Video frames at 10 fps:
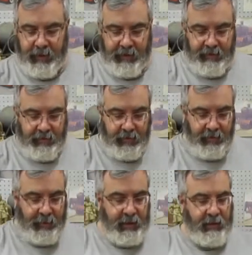
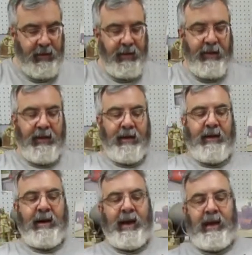Excuse me.
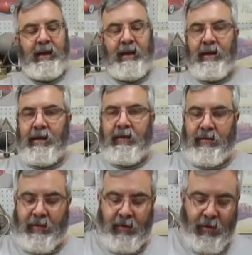All right.
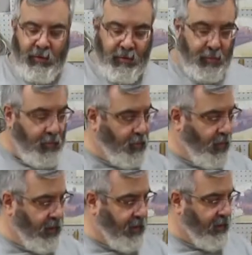So
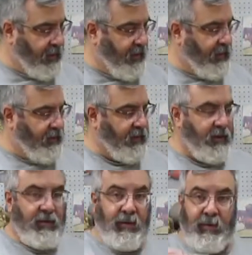one of the things you
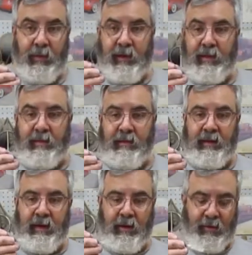can do with,
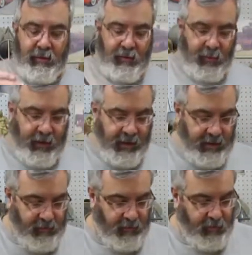you know, the
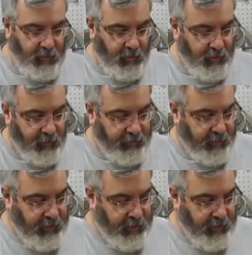radius tools